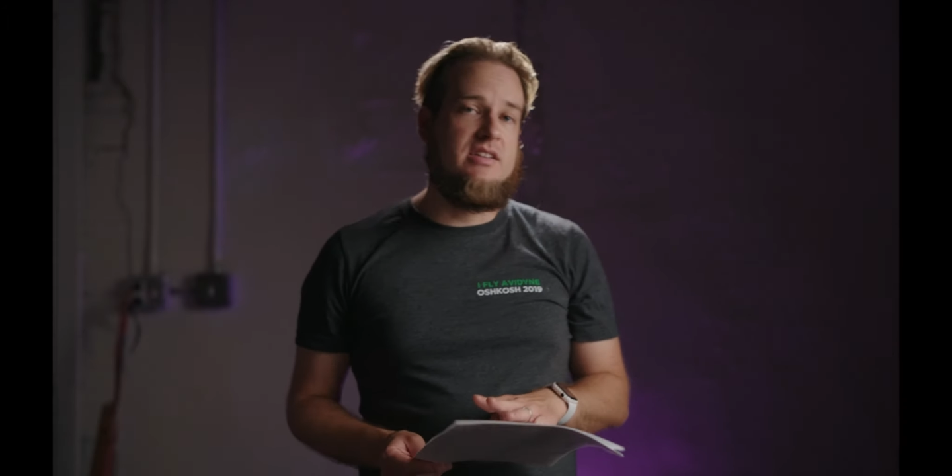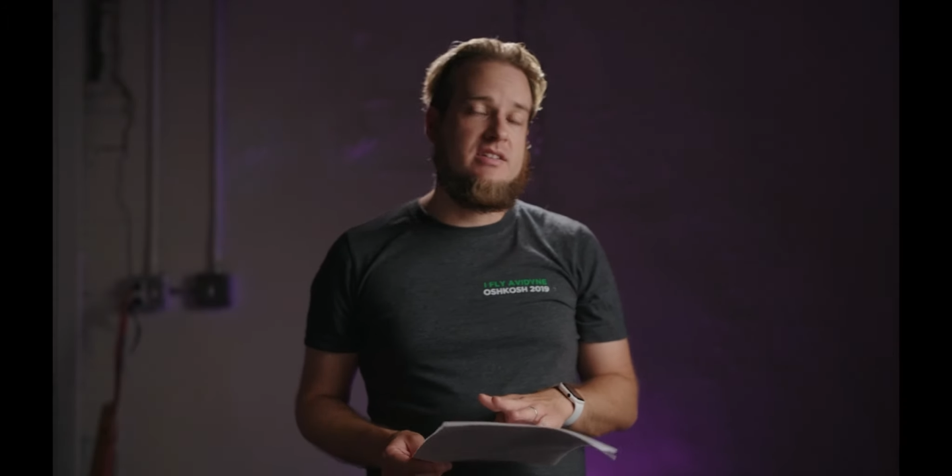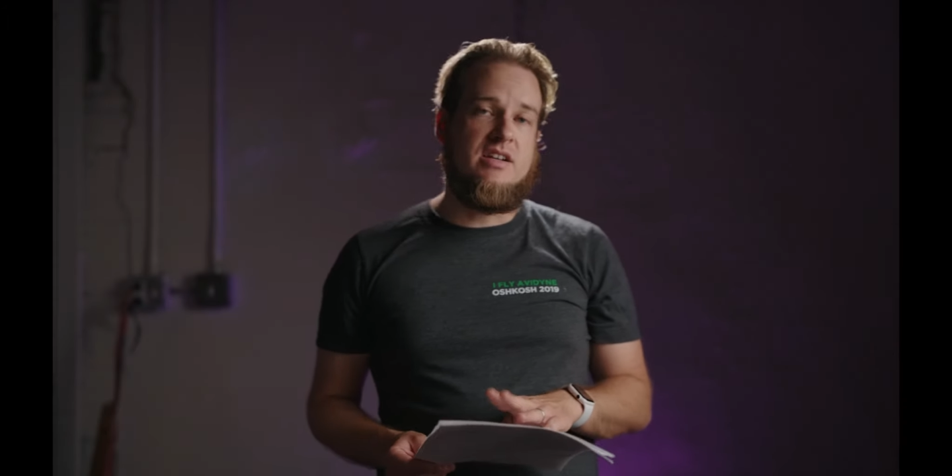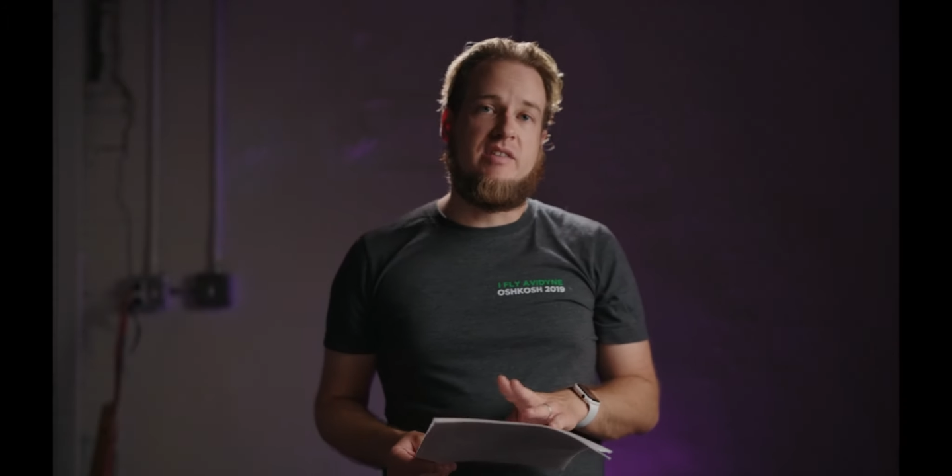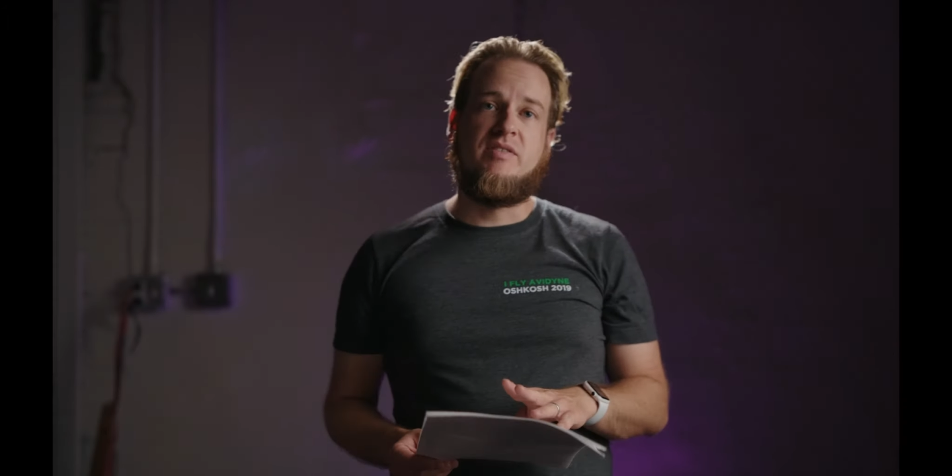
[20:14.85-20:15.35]

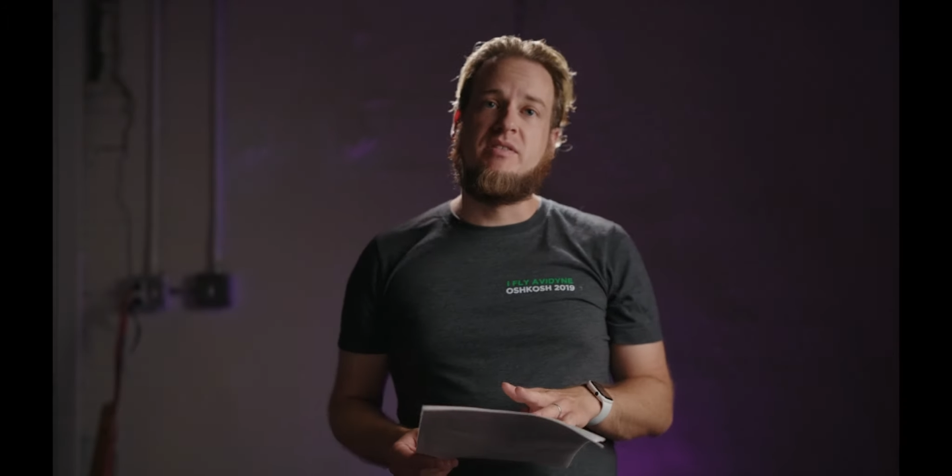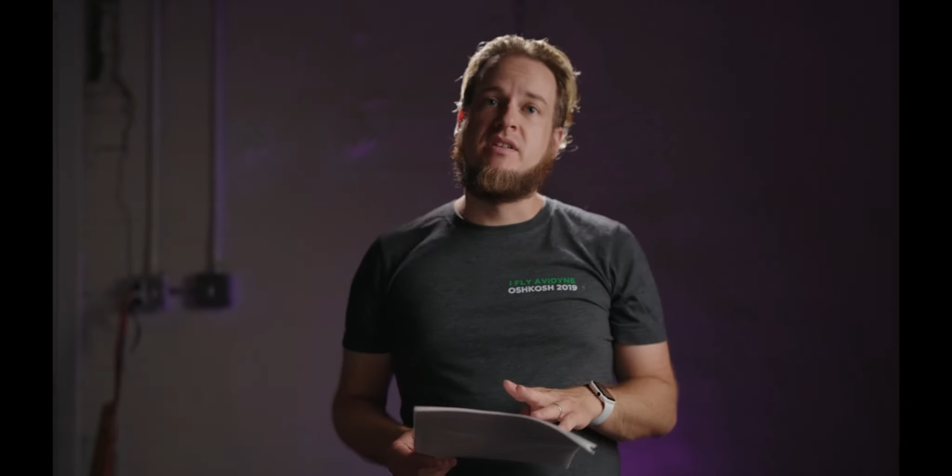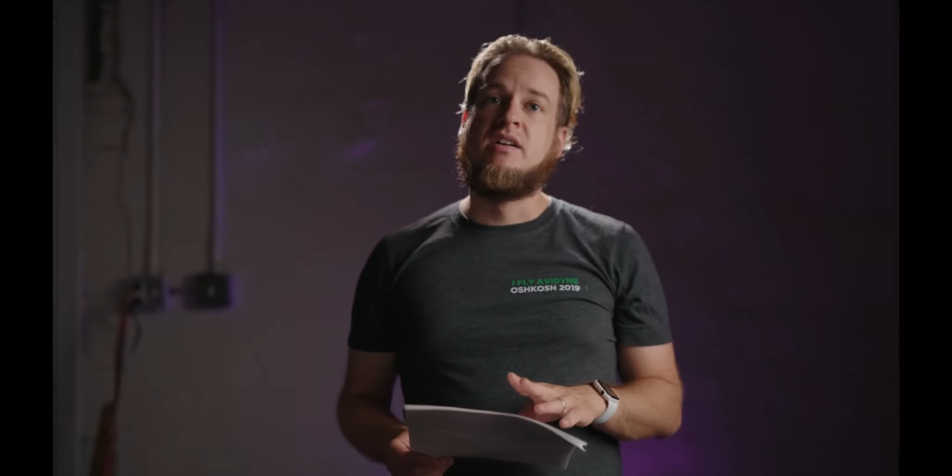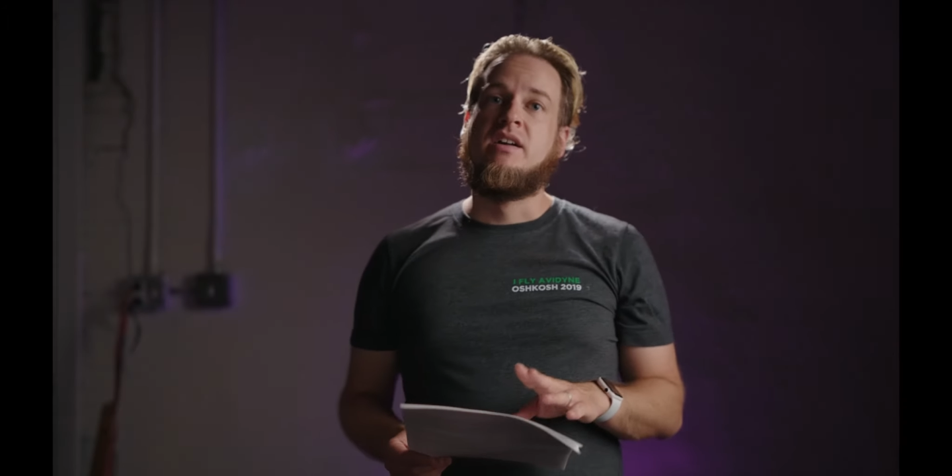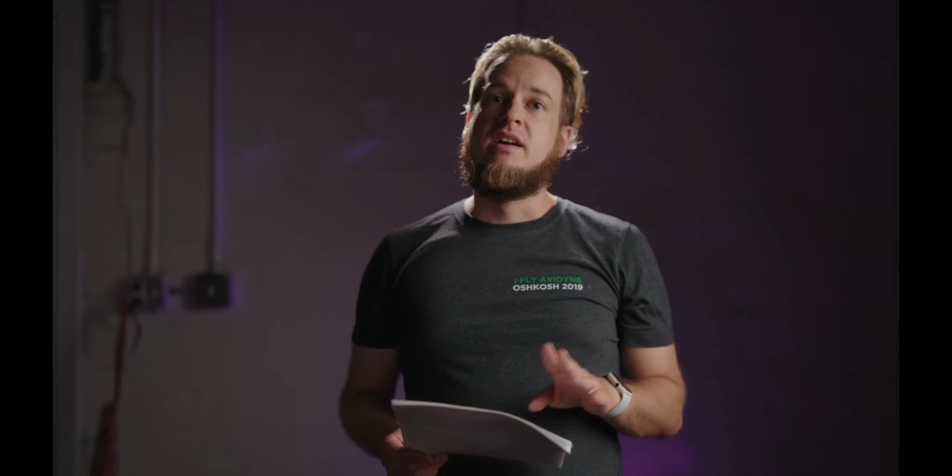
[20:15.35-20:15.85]

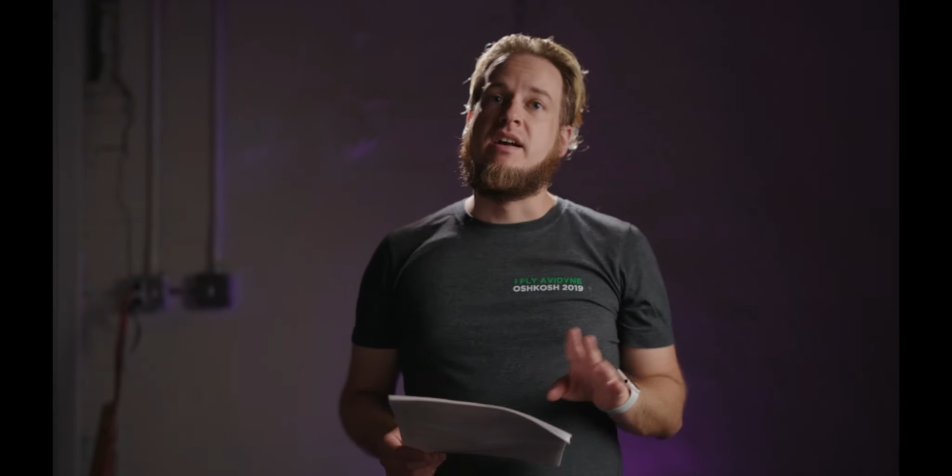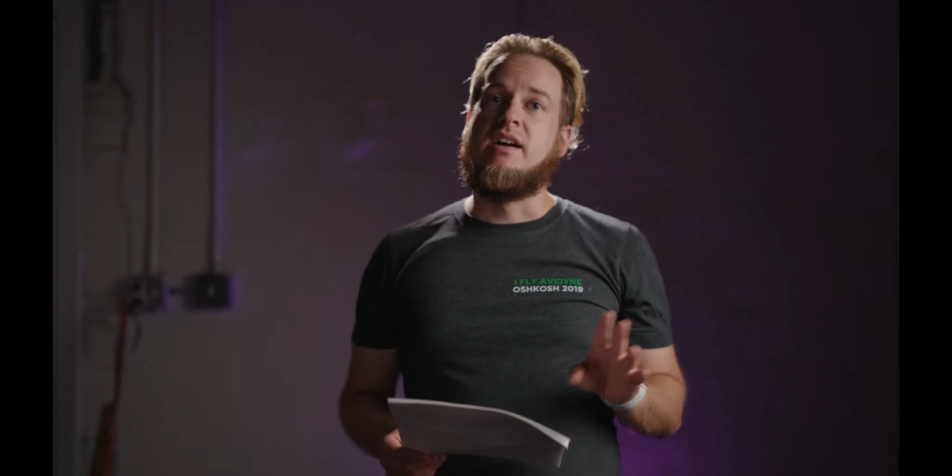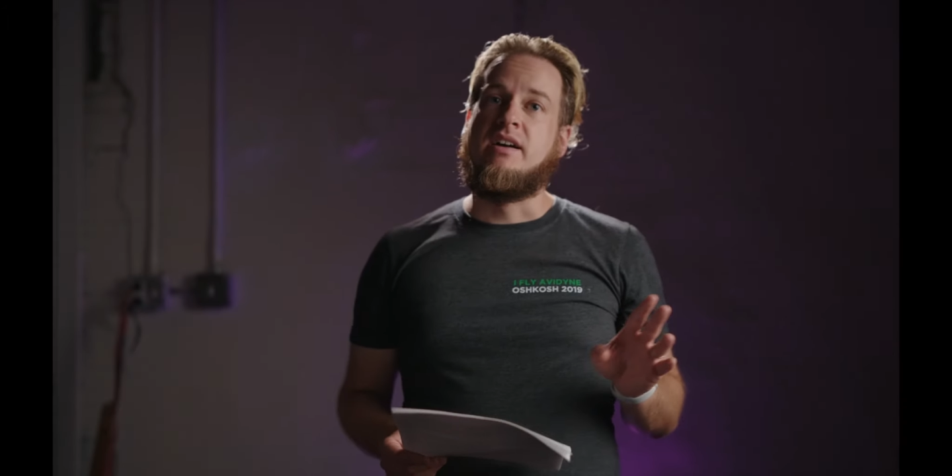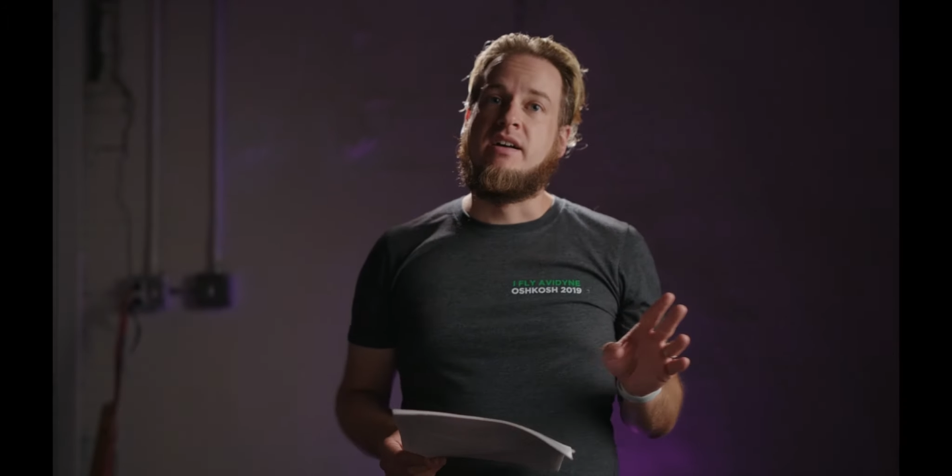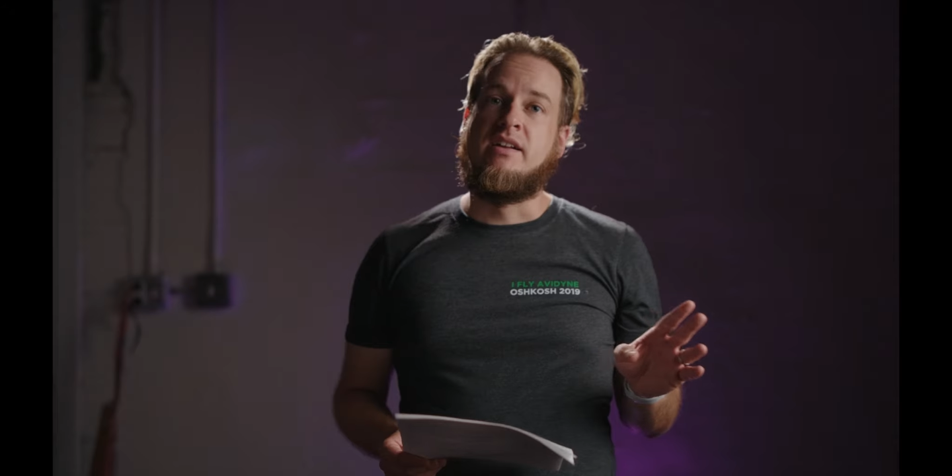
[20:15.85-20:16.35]
discovered
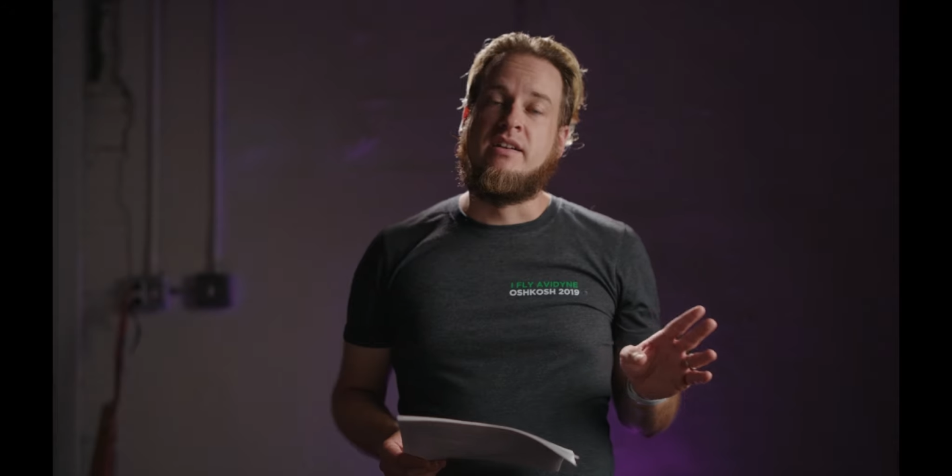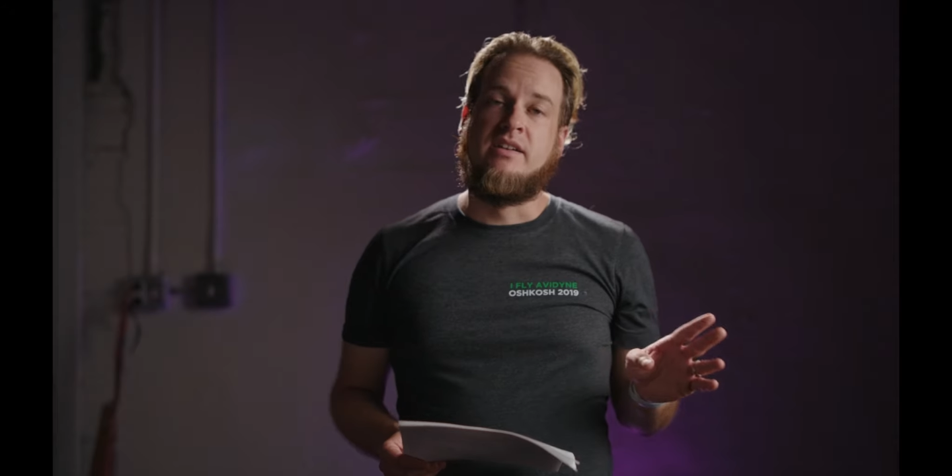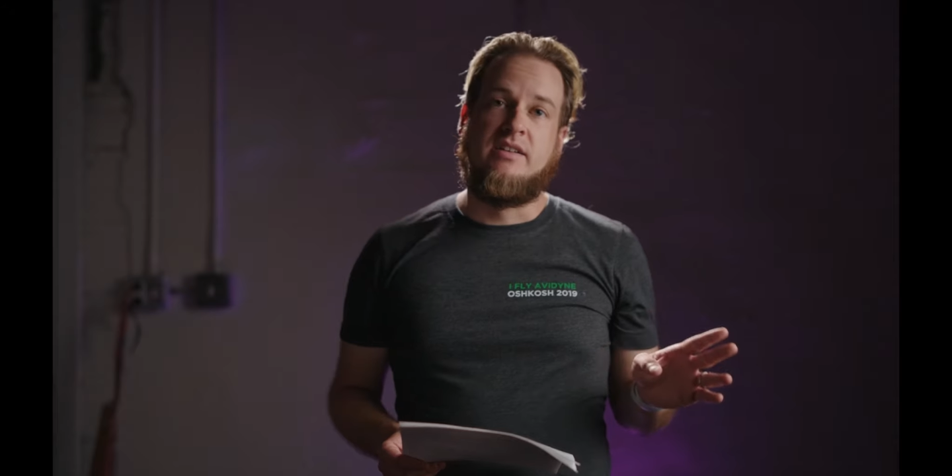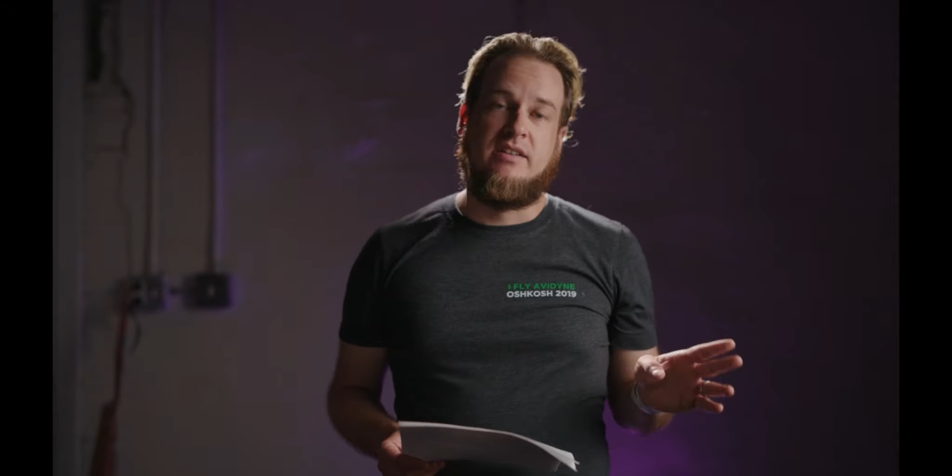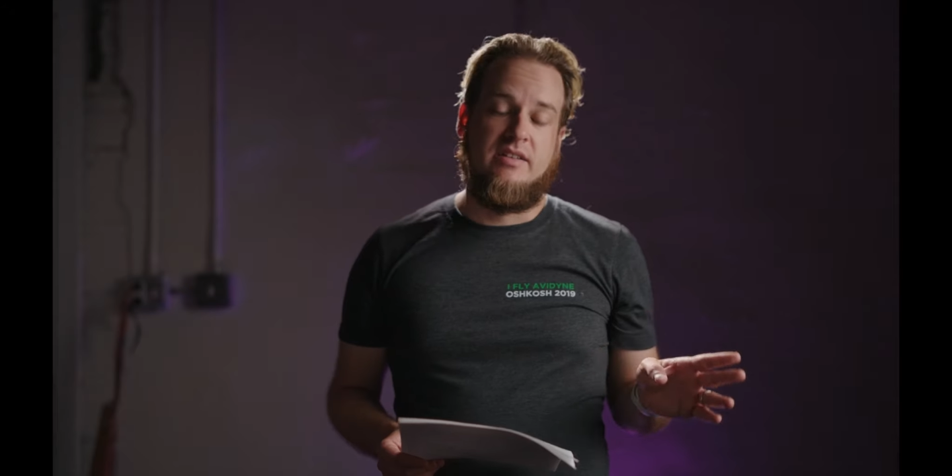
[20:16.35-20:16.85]
and